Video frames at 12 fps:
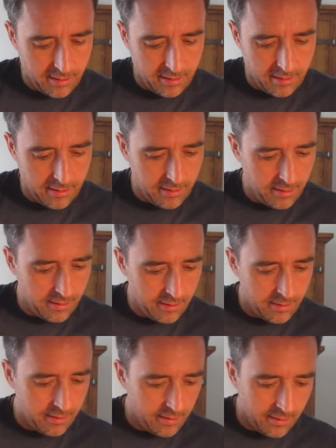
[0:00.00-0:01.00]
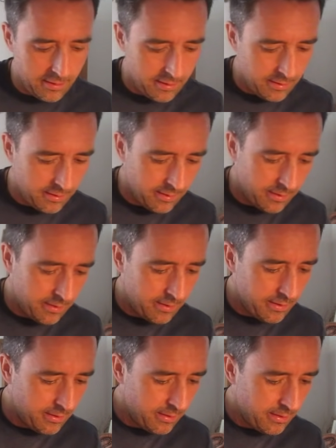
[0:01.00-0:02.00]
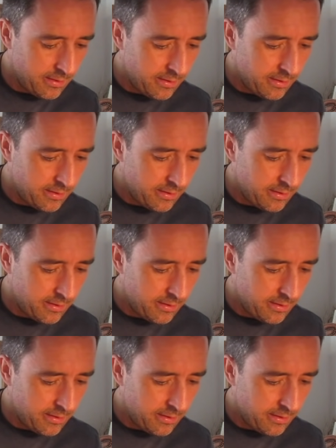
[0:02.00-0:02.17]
Nobody speaks.